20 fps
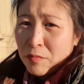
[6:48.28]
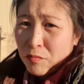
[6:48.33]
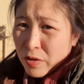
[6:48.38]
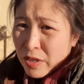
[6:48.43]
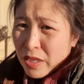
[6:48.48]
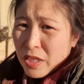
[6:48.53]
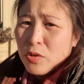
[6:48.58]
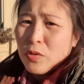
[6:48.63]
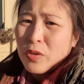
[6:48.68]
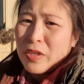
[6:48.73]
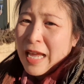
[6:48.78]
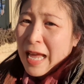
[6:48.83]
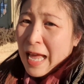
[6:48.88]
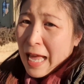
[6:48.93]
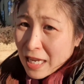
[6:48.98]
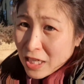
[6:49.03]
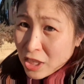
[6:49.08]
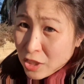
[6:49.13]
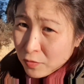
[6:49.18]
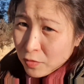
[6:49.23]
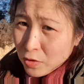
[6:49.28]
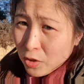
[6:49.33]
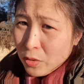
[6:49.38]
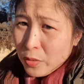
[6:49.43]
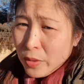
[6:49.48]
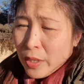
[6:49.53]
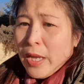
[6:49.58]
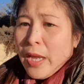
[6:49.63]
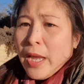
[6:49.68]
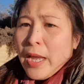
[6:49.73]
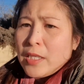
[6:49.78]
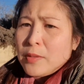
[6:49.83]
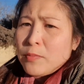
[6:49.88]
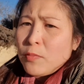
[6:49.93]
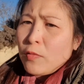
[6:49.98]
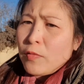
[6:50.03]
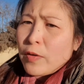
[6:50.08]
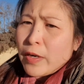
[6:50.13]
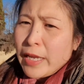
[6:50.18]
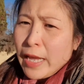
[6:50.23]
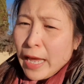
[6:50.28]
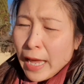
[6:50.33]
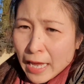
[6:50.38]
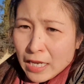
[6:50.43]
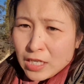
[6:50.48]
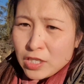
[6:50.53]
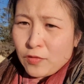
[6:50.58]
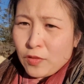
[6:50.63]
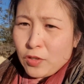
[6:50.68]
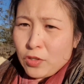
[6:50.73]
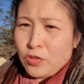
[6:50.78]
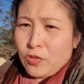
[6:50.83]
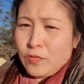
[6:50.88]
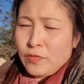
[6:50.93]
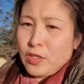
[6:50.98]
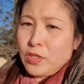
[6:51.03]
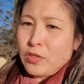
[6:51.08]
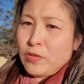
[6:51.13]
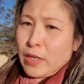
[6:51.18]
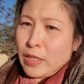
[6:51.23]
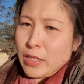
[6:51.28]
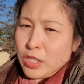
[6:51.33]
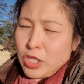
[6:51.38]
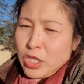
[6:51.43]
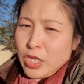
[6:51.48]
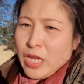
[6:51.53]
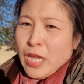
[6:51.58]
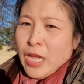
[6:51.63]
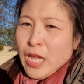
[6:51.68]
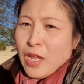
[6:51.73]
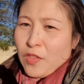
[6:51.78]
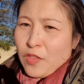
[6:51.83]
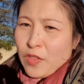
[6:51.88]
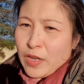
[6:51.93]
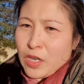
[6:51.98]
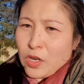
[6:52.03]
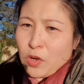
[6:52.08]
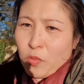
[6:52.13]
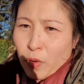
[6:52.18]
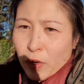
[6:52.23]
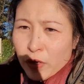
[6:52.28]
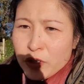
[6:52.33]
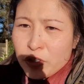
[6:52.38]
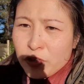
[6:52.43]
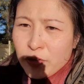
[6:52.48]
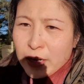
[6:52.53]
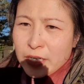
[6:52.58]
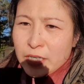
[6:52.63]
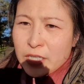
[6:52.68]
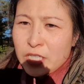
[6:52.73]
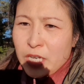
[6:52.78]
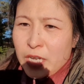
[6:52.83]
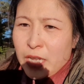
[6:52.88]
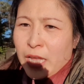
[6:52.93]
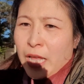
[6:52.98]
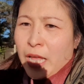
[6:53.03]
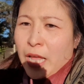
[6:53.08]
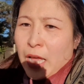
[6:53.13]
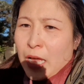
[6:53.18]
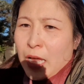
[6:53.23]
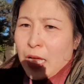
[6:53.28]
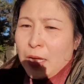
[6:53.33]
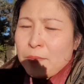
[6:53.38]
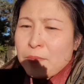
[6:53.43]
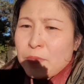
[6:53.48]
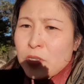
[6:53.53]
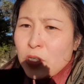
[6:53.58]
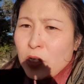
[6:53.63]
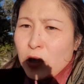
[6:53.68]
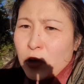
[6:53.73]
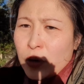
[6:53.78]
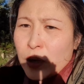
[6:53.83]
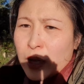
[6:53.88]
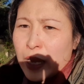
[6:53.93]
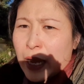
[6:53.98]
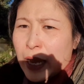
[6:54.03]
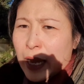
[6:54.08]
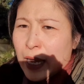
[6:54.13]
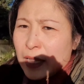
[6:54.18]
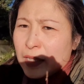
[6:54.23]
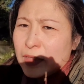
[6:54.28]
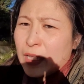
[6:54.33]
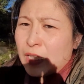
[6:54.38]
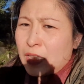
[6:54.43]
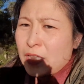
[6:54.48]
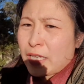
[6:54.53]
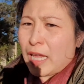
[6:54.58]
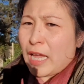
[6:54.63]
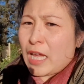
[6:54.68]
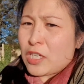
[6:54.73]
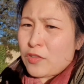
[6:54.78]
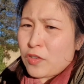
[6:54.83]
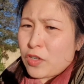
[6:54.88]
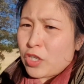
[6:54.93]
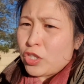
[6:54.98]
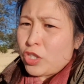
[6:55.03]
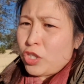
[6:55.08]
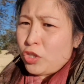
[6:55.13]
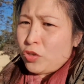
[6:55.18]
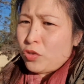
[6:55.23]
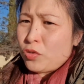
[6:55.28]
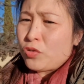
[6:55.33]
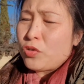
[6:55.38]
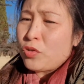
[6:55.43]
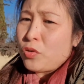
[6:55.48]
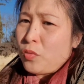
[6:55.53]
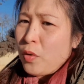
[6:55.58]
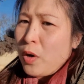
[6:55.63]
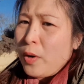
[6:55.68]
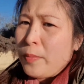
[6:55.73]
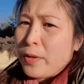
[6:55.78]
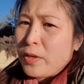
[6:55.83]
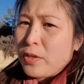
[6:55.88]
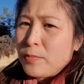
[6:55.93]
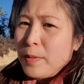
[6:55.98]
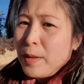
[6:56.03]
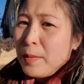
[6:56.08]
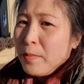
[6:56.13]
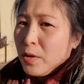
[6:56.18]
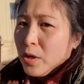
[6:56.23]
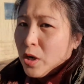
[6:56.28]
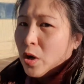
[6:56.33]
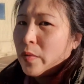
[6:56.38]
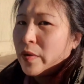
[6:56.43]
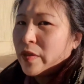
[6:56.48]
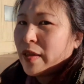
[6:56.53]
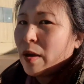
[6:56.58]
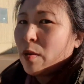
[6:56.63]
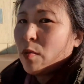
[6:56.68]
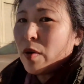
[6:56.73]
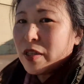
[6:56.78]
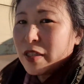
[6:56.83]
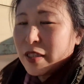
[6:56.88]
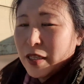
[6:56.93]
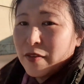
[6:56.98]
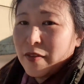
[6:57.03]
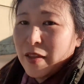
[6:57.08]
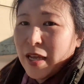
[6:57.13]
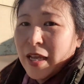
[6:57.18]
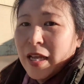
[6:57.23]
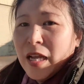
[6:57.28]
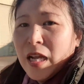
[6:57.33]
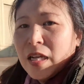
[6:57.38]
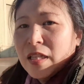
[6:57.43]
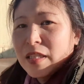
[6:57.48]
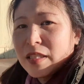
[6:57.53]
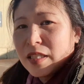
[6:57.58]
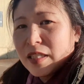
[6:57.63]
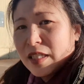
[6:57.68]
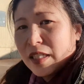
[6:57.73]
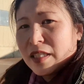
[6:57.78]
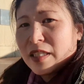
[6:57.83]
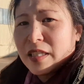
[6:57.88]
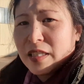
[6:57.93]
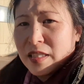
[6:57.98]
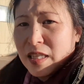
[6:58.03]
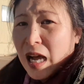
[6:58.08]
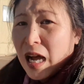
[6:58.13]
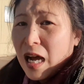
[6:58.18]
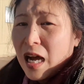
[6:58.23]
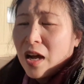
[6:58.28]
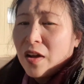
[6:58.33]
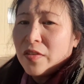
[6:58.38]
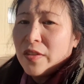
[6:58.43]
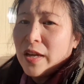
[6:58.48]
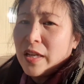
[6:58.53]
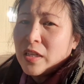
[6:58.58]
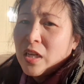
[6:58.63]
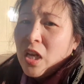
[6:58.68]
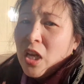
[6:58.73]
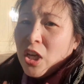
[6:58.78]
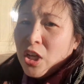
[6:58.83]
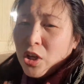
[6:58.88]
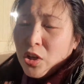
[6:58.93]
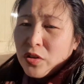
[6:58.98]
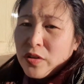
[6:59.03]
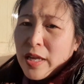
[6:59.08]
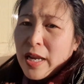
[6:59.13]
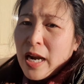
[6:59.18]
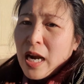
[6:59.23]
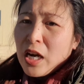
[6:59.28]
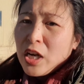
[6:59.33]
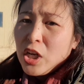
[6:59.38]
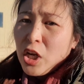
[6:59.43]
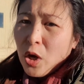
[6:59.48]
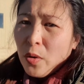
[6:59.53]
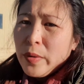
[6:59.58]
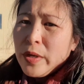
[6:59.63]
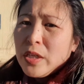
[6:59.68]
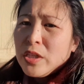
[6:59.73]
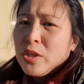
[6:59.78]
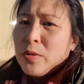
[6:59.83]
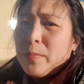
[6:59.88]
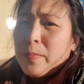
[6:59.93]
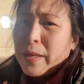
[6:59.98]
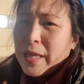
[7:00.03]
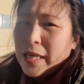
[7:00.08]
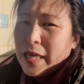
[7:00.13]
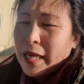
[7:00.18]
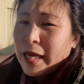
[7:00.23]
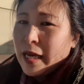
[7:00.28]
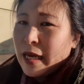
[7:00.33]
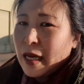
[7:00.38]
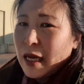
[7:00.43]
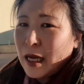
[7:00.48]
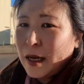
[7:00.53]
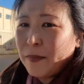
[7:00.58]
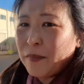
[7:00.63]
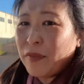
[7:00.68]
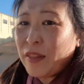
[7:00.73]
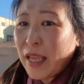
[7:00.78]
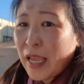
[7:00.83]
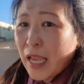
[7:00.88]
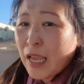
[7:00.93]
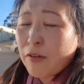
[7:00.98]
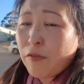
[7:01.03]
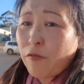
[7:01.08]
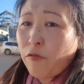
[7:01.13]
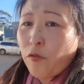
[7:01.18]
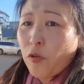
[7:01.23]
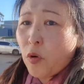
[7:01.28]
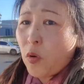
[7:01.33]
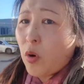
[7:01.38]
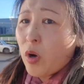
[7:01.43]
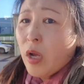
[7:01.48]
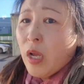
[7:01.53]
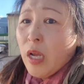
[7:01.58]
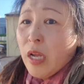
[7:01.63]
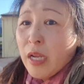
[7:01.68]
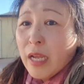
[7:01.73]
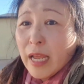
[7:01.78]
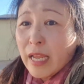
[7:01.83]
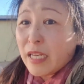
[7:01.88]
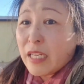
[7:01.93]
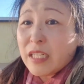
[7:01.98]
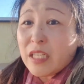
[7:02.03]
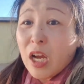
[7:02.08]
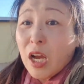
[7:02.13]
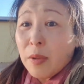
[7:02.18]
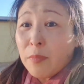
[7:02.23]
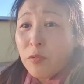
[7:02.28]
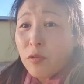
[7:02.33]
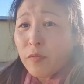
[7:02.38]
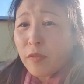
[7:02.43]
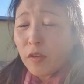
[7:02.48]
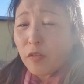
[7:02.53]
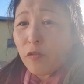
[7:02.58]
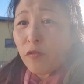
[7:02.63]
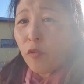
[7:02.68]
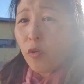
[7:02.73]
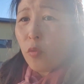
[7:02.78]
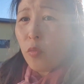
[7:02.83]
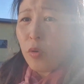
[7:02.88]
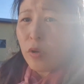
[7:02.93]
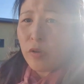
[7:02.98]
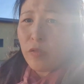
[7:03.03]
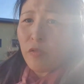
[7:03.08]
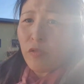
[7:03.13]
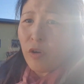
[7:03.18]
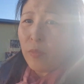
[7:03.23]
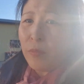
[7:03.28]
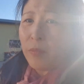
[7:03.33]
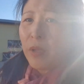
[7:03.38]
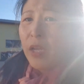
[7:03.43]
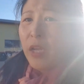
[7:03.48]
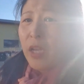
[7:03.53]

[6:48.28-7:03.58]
really good cash flow, it's more of a cash flow driven strategy than a growth strategy. And that the cash flow continues to grow because people go in there, and once in there, the statistics are that they are going to be there for any time moving forward from